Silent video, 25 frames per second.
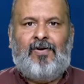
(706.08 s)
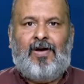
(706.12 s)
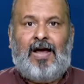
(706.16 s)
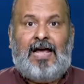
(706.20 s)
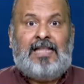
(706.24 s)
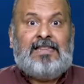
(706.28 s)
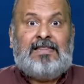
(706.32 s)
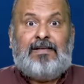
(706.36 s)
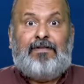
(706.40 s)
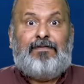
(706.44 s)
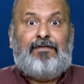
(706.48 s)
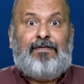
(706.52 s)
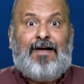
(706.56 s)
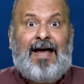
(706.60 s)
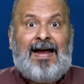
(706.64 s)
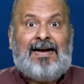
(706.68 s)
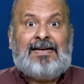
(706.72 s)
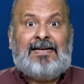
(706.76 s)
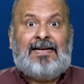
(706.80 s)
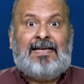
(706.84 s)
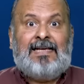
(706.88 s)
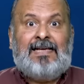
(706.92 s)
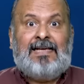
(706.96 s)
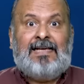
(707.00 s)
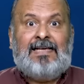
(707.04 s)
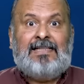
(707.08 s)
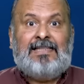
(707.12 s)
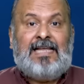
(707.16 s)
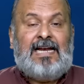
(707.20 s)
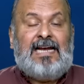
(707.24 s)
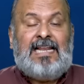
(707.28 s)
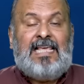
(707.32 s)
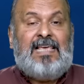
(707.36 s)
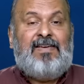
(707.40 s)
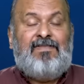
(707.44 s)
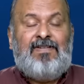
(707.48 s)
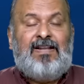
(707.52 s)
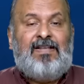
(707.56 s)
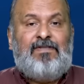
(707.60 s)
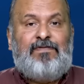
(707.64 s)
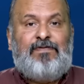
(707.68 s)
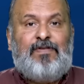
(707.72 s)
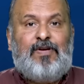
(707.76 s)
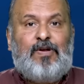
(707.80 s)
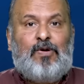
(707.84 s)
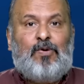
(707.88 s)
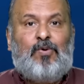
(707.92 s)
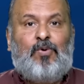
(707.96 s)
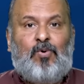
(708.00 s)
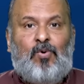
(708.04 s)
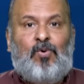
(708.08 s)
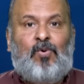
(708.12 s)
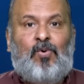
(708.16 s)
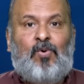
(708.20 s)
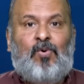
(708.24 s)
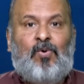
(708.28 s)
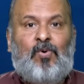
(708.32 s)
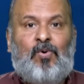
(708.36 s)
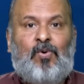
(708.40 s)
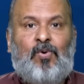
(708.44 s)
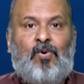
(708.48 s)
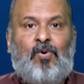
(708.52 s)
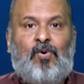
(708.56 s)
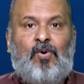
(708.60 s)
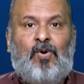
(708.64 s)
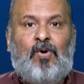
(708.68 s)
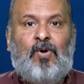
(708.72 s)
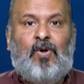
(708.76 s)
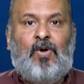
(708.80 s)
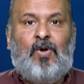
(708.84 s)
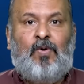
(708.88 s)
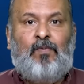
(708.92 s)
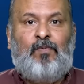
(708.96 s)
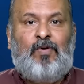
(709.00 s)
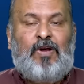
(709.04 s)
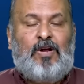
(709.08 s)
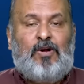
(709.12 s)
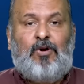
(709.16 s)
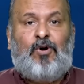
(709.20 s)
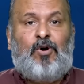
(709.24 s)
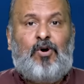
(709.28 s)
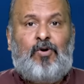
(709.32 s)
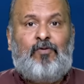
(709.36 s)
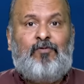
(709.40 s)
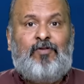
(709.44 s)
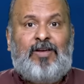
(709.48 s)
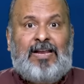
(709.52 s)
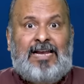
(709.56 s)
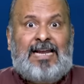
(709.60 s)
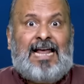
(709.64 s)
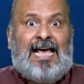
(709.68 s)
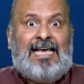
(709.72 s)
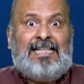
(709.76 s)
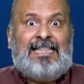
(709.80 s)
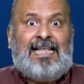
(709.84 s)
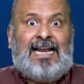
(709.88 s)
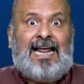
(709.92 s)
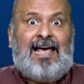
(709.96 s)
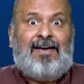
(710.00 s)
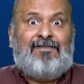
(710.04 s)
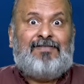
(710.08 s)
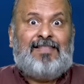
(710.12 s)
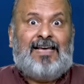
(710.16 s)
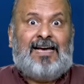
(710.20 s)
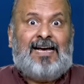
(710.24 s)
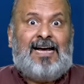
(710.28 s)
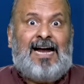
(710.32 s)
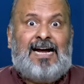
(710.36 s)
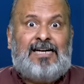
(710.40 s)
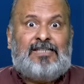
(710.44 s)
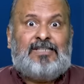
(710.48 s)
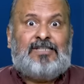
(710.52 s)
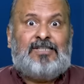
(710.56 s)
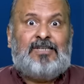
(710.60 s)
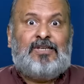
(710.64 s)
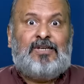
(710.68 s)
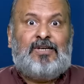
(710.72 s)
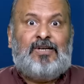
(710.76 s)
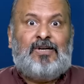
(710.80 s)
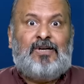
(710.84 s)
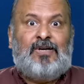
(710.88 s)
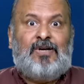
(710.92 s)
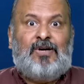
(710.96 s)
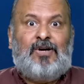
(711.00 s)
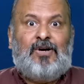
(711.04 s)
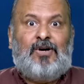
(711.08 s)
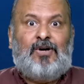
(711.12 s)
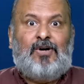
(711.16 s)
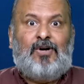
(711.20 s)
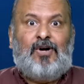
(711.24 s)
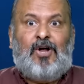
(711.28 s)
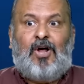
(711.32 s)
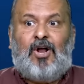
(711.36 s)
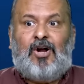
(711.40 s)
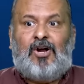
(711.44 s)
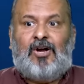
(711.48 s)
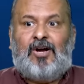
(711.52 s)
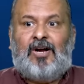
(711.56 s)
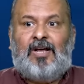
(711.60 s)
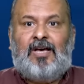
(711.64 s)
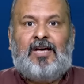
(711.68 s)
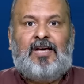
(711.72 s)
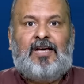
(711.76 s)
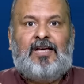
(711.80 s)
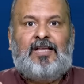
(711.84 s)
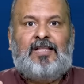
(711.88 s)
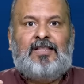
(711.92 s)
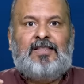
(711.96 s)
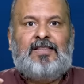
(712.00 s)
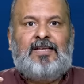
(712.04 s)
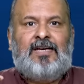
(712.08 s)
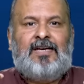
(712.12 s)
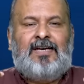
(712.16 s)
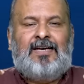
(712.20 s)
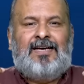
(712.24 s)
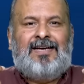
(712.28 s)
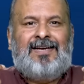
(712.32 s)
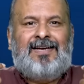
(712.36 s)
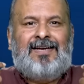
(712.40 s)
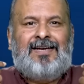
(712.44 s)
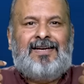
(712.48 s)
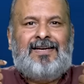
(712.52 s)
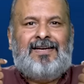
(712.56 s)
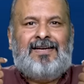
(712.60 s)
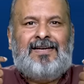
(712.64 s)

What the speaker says: and the fact that even if we know, we neither have the guts nor the